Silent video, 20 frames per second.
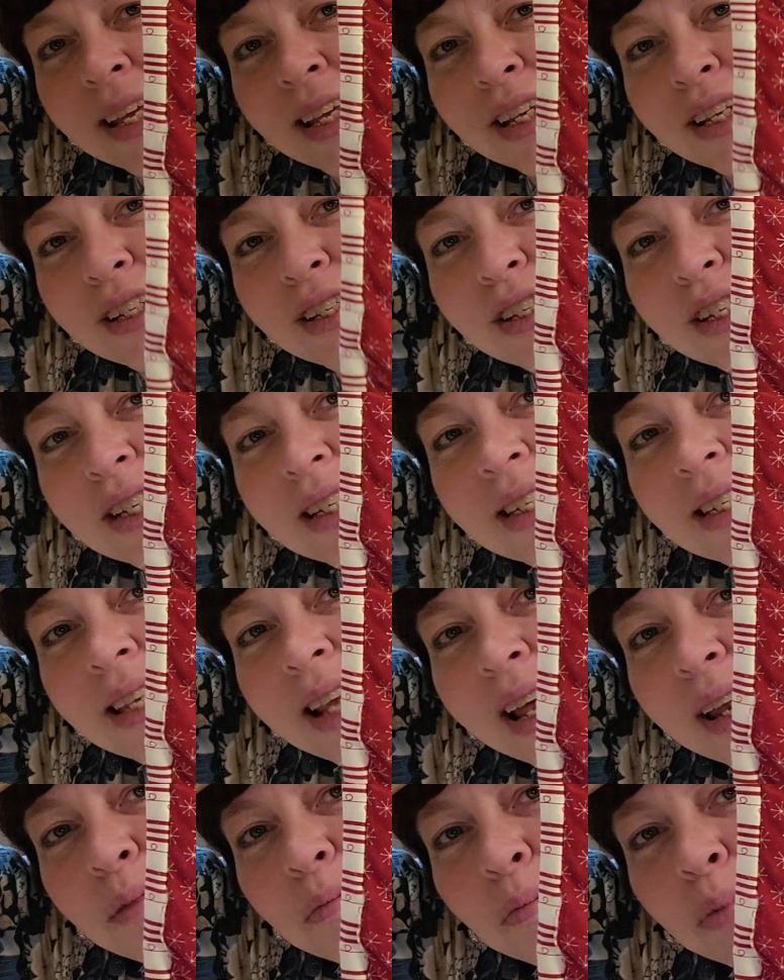She's
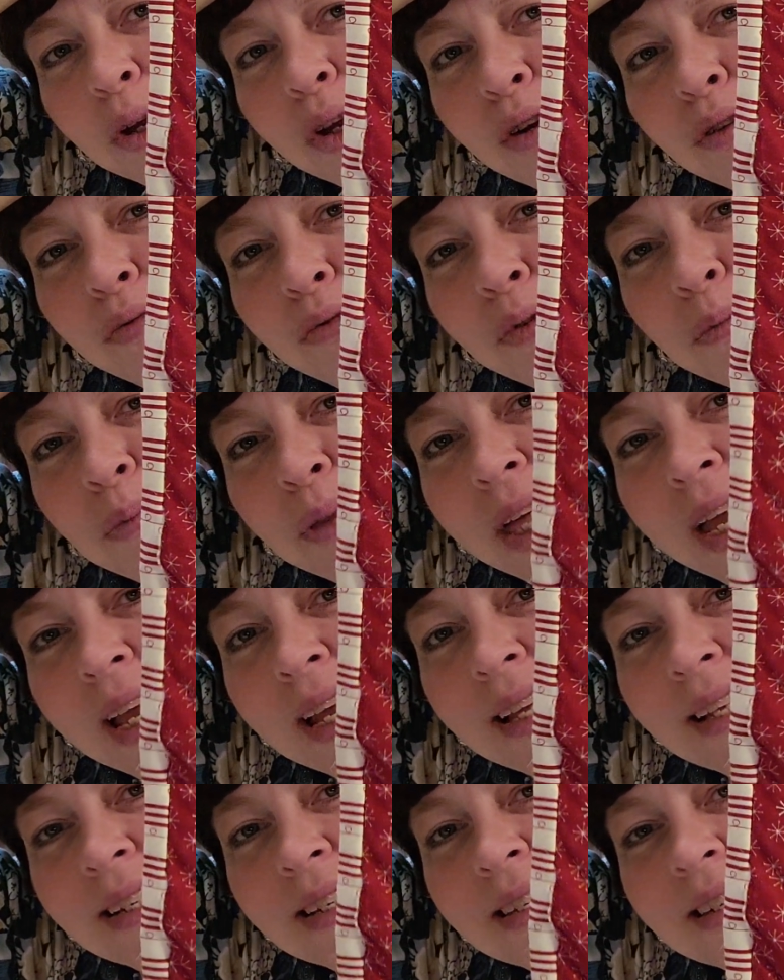done beautiful
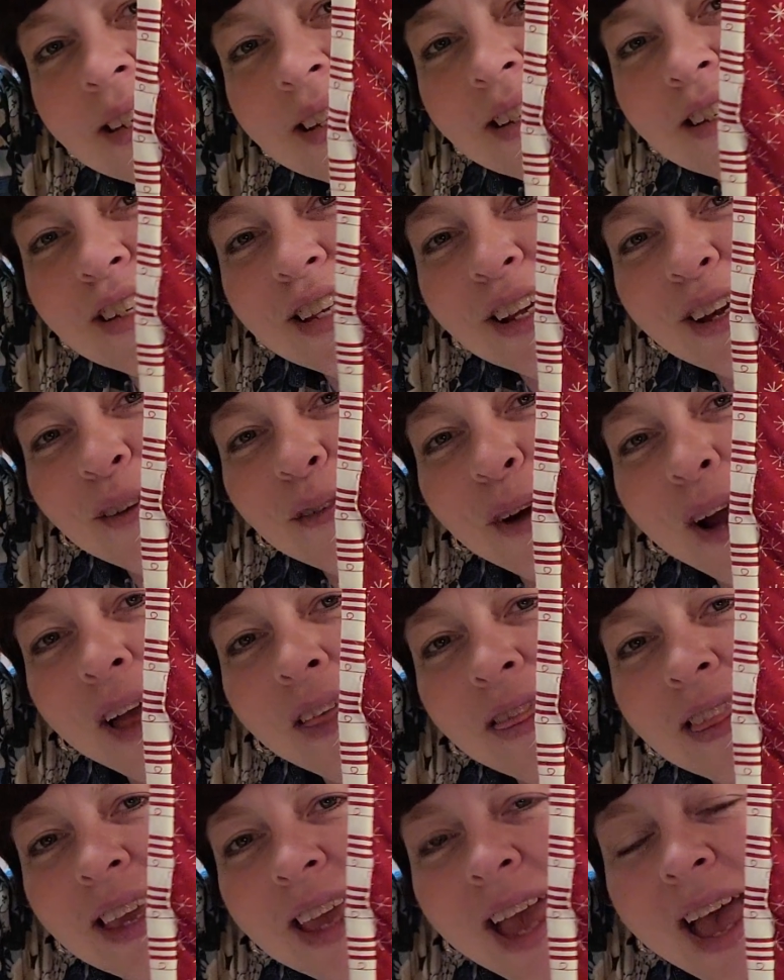blanket stitching around
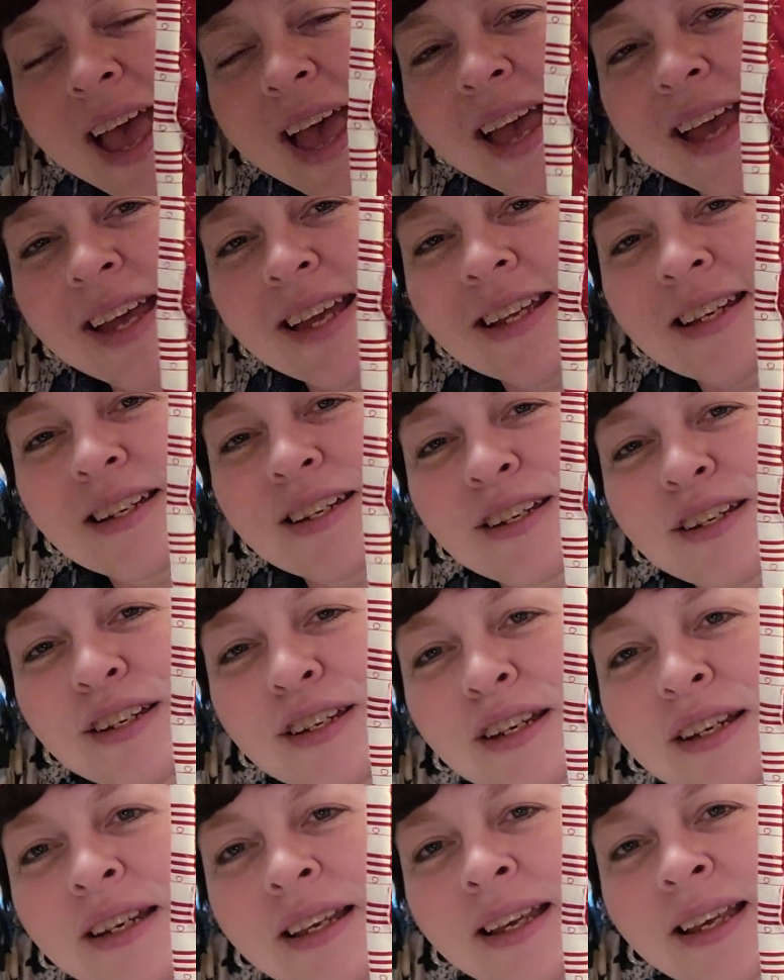the edge.
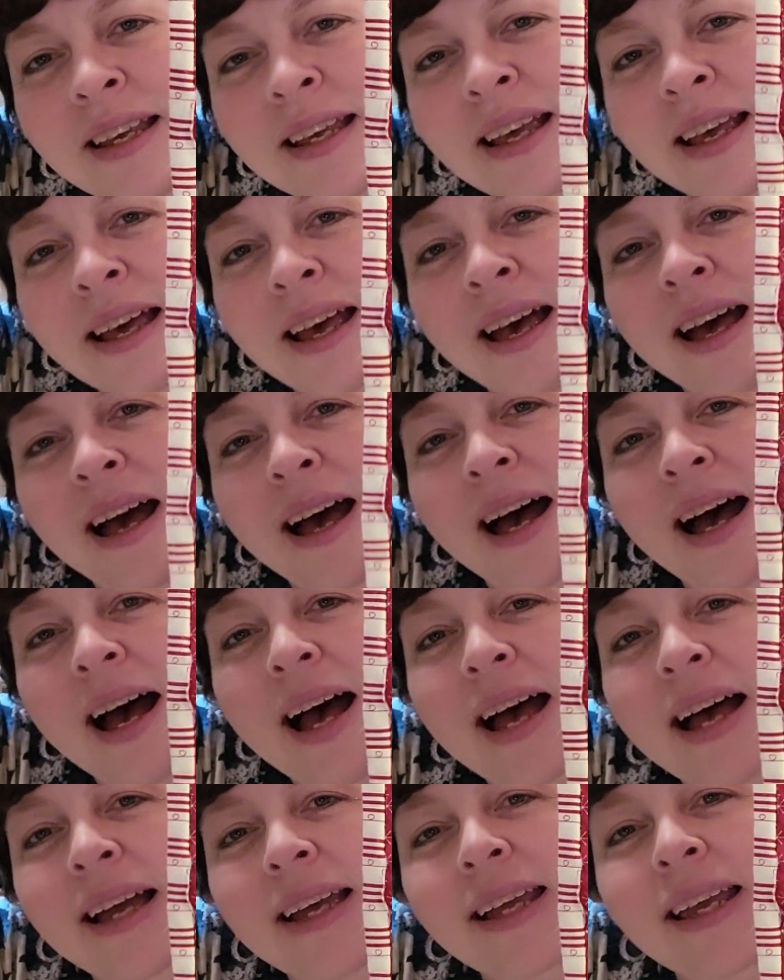
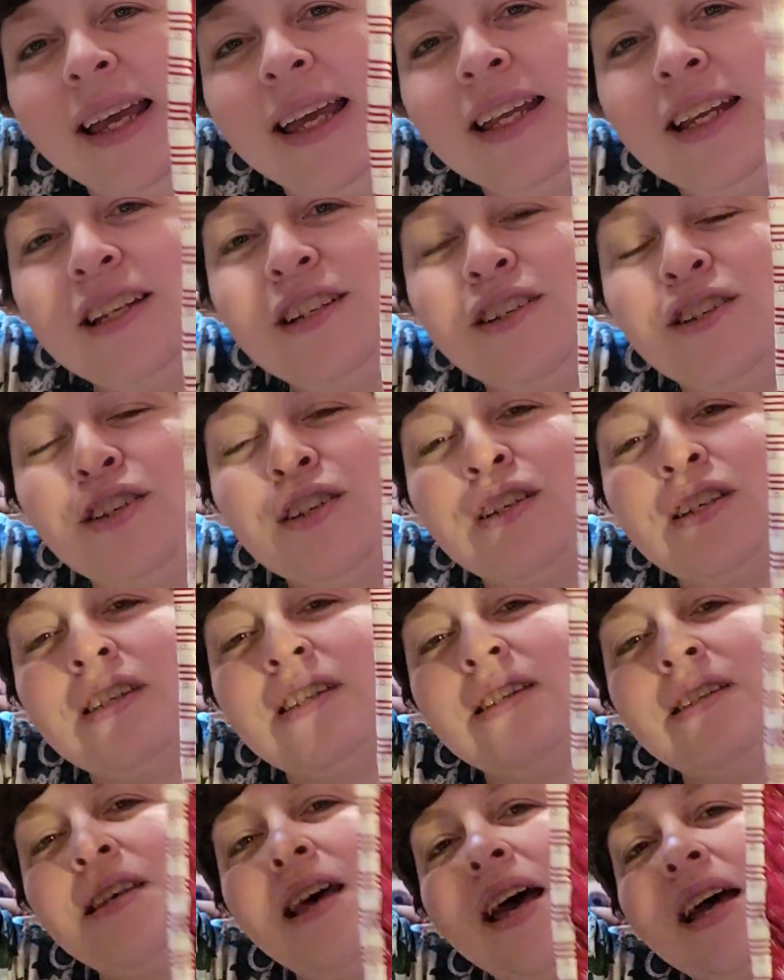It is
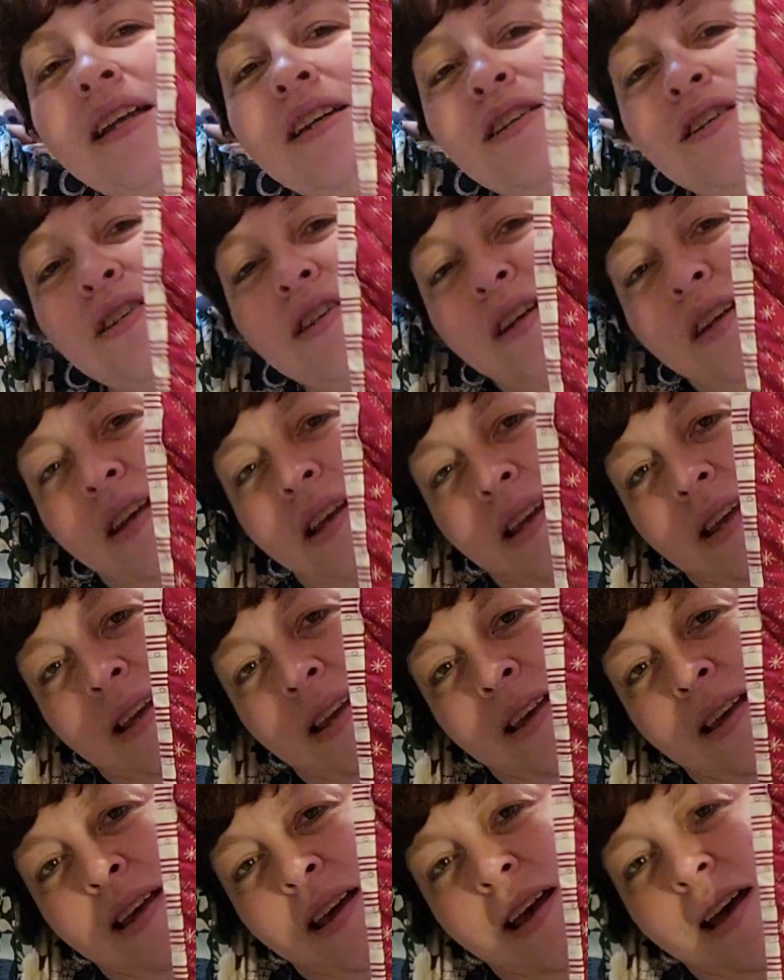just such
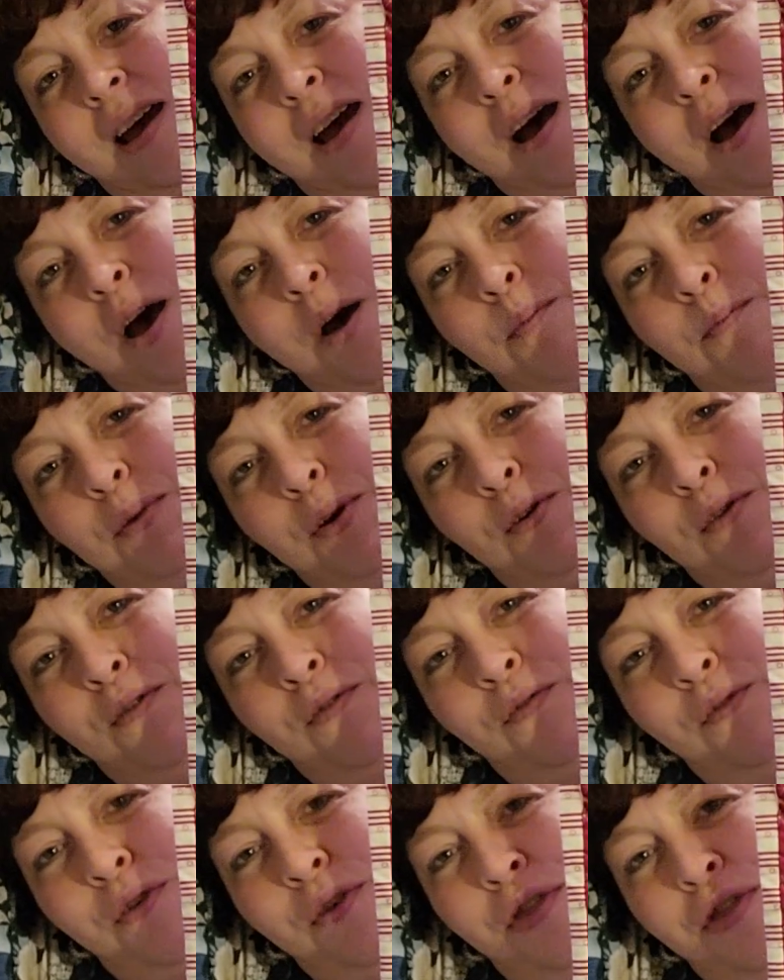a
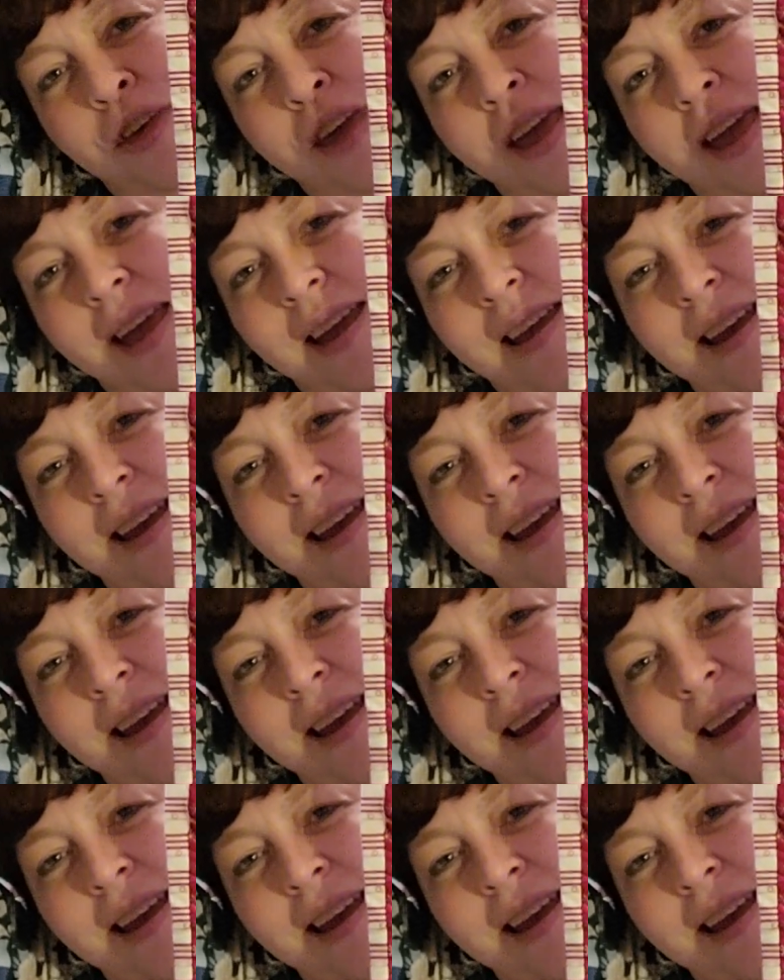beautiful thing,